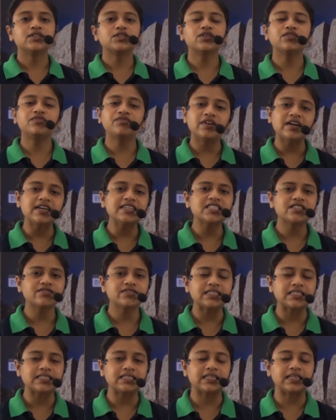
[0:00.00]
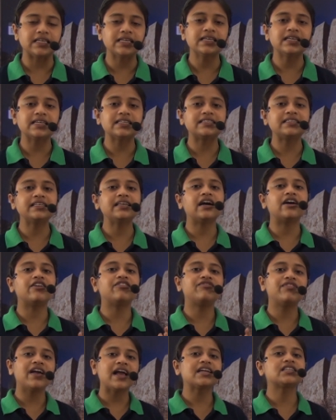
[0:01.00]
So first we see is the
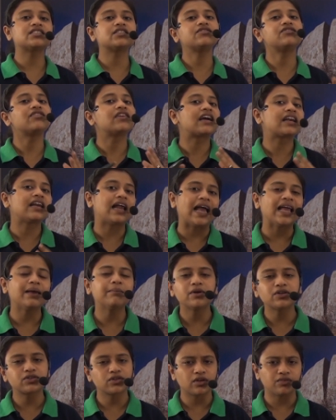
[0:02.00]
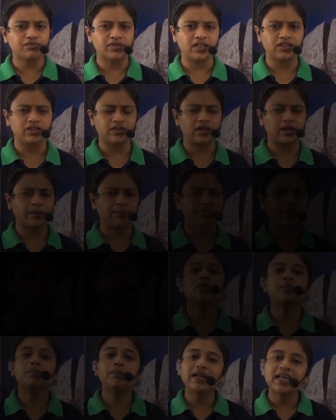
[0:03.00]
effect of climate on weathering.
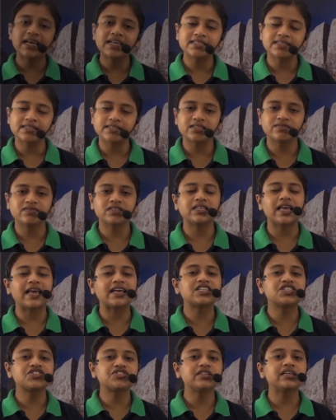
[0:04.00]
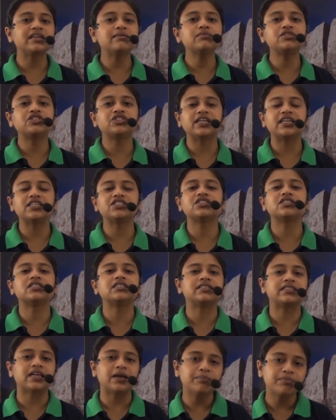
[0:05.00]
So places with extreme changes
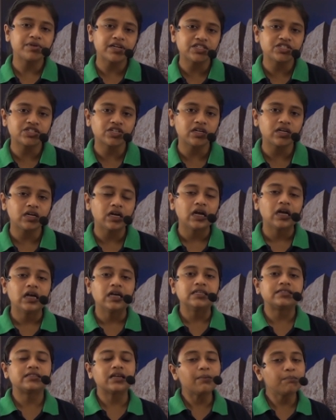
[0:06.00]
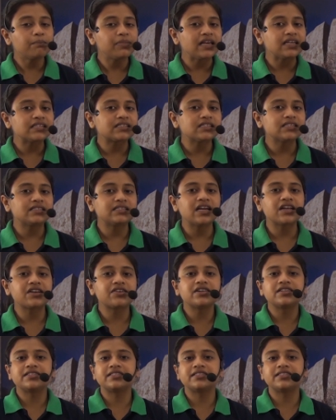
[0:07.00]
in temperature, some places that